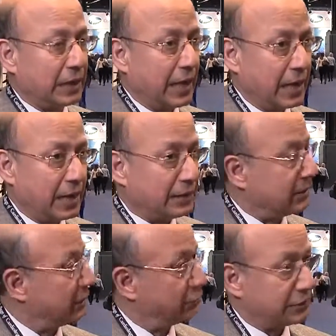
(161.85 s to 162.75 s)
and
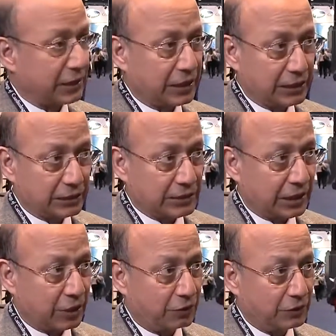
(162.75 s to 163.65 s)
you
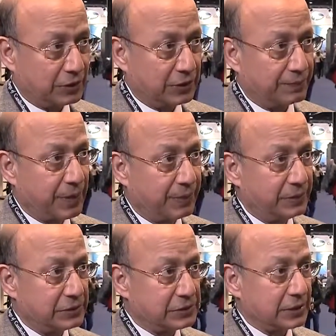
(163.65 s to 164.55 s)
take out the
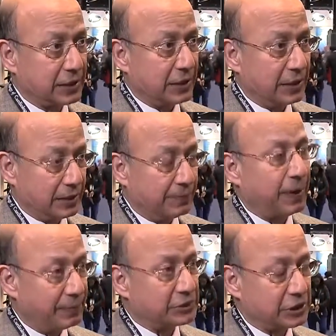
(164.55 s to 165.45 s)

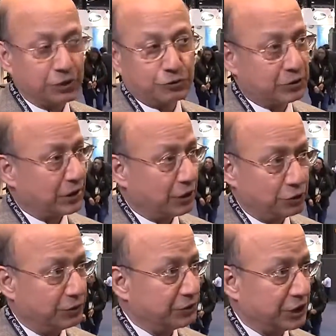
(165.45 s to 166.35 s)
bubble solution, and
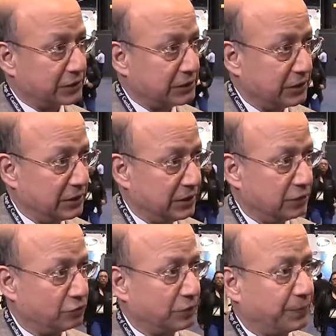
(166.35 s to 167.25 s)
you inject
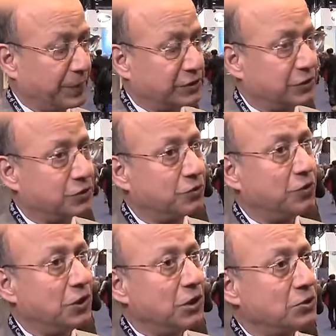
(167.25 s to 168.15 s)
into the patient. So
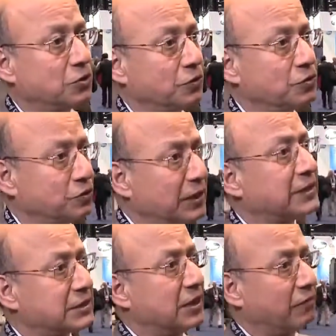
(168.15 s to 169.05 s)

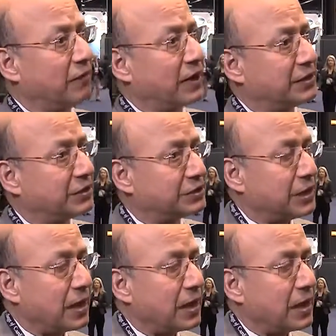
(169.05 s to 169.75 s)
that's an advantage.